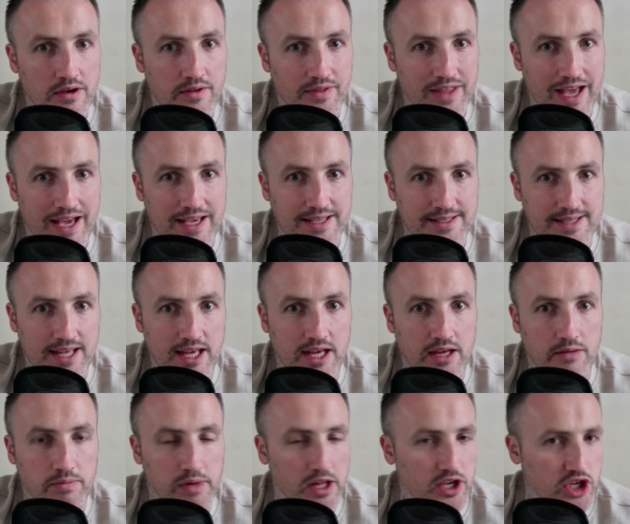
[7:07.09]
That is
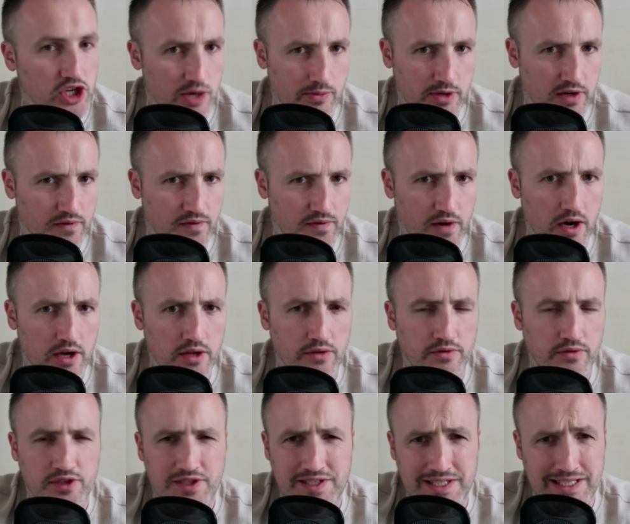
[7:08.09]
the Players' Championship
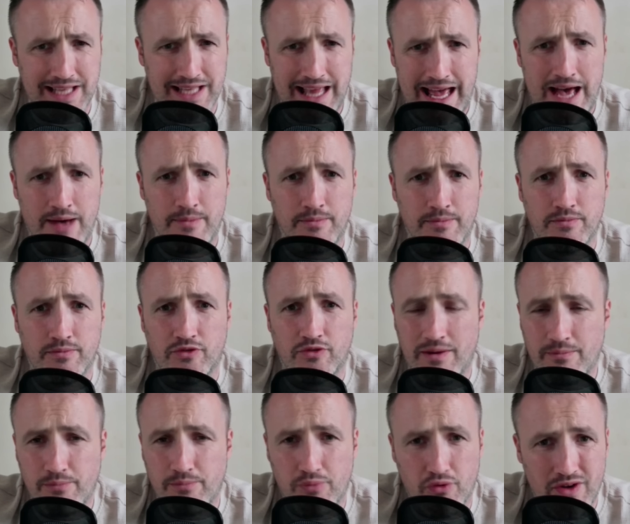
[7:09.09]
Finals, Slam,
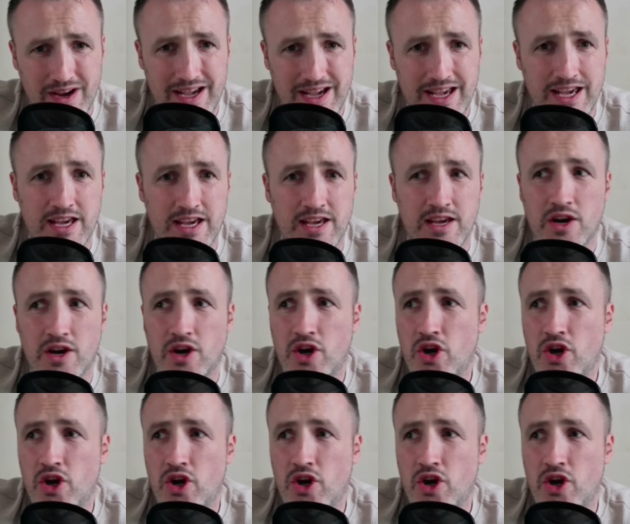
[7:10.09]
Grand Prix,